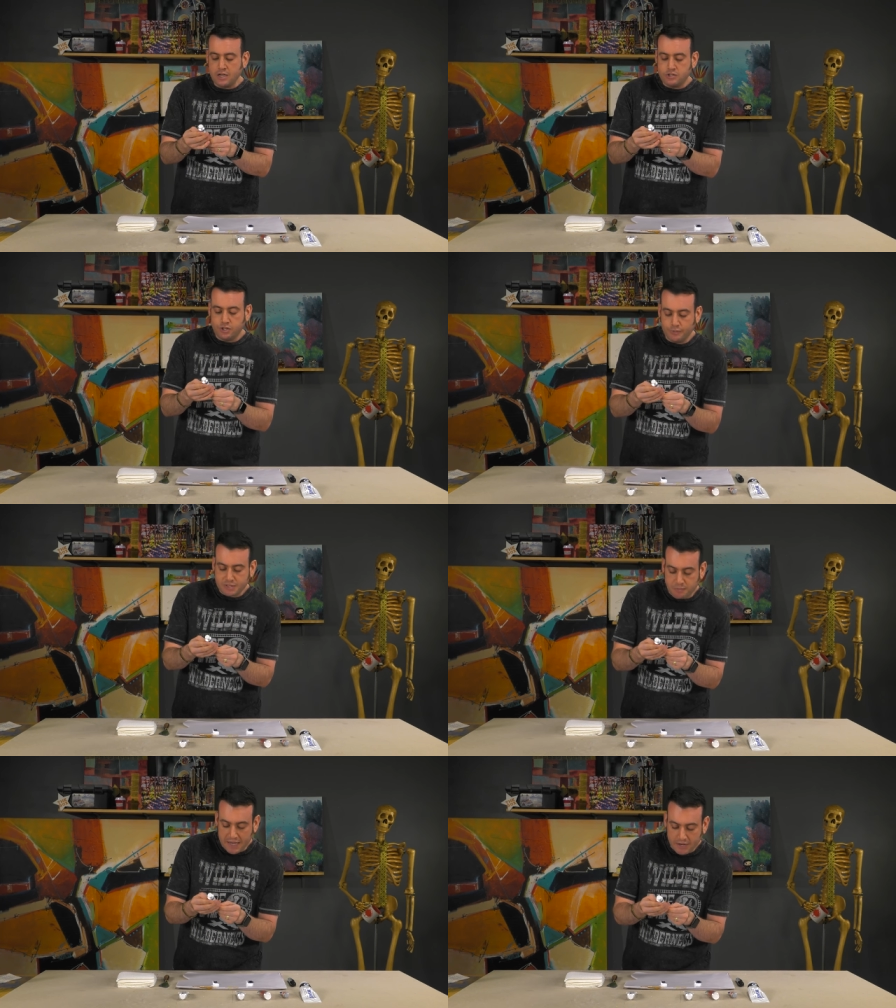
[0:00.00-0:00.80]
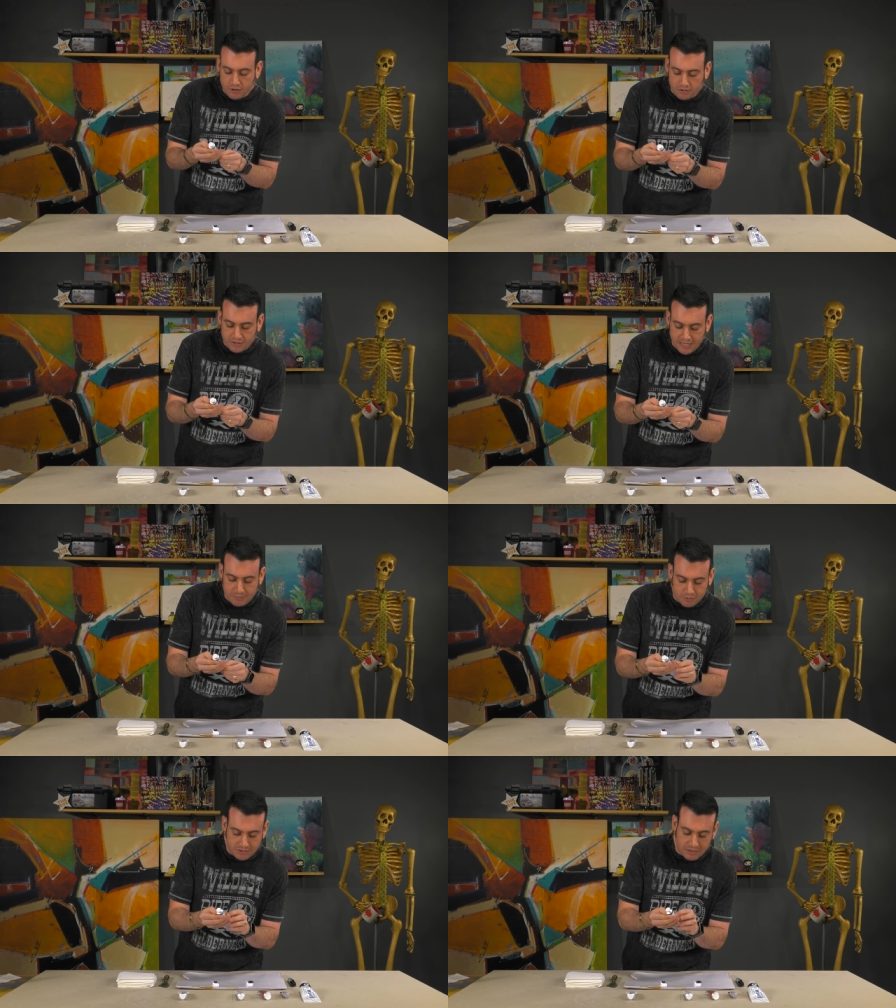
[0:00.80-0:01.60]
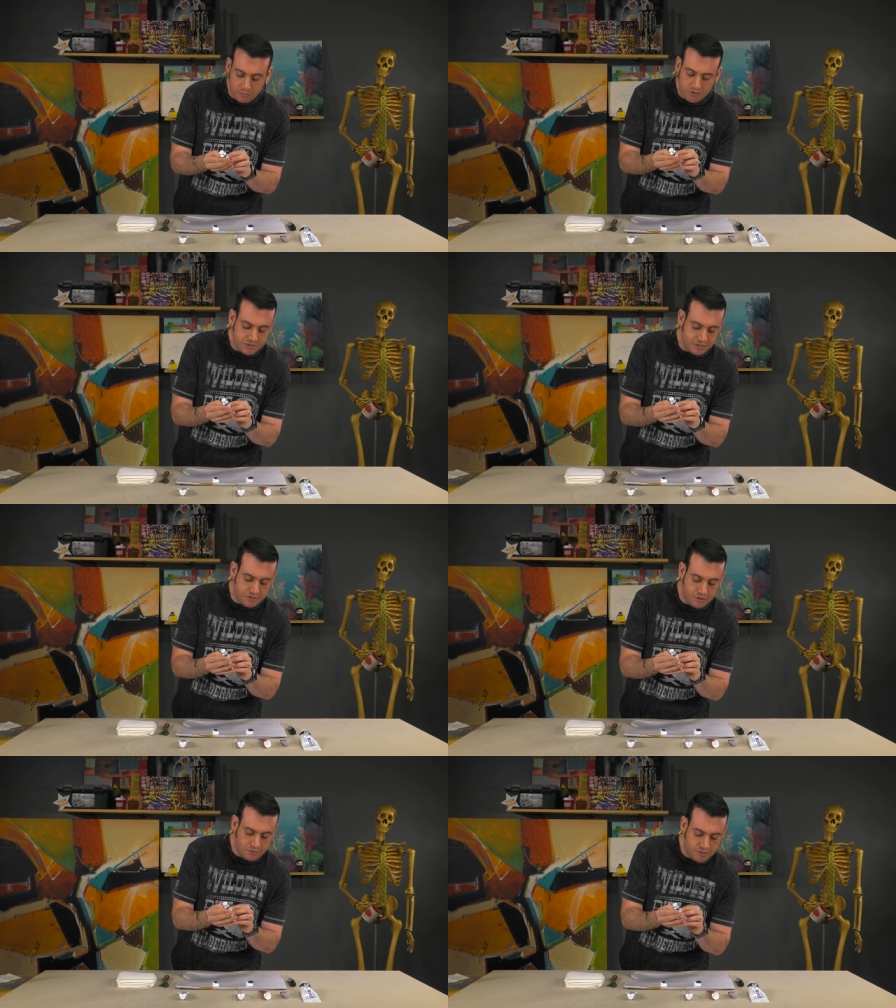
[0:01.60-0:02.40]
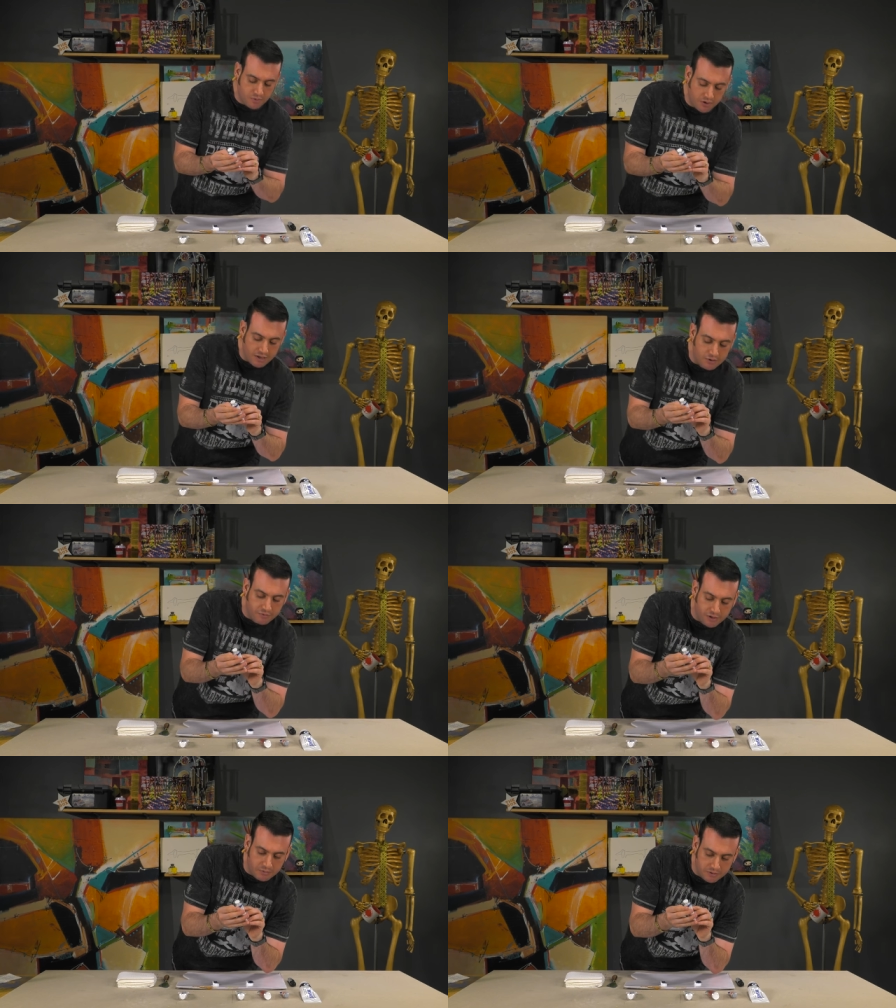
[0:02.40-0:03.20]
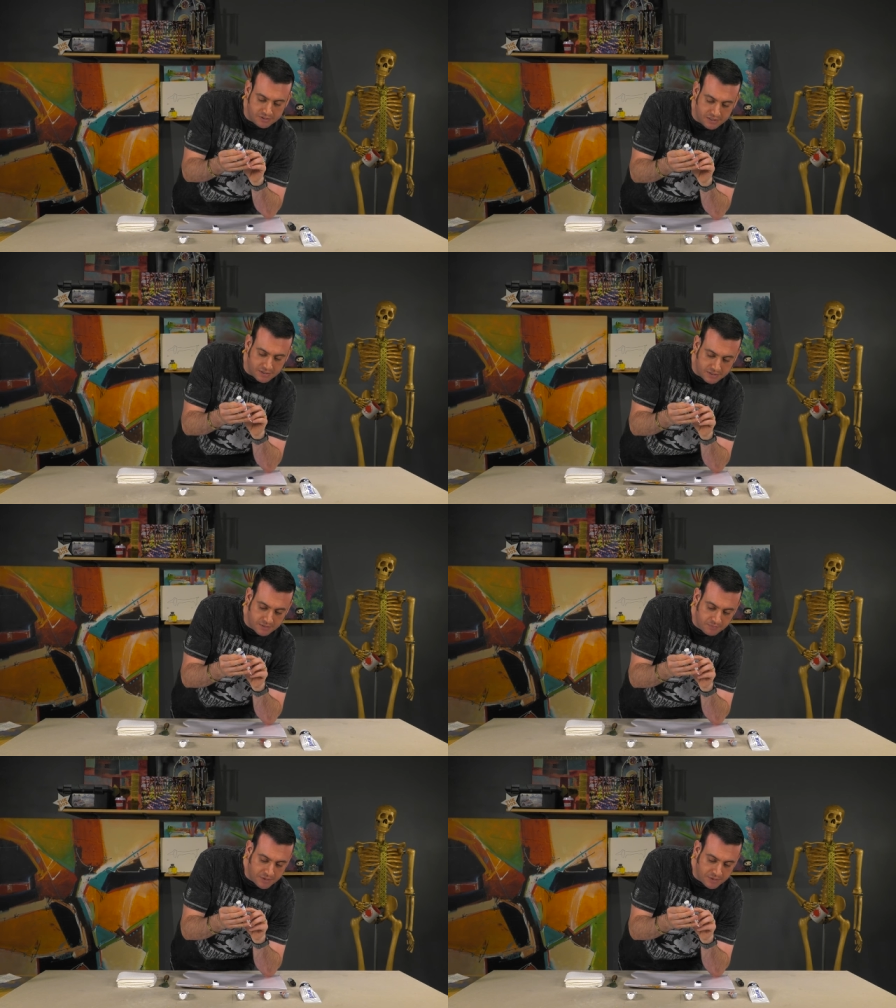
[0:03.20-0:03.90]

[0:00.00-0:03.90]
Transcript: tubes of paint are labeled, and well, this is so small, I don't know if you're gonna be able to see this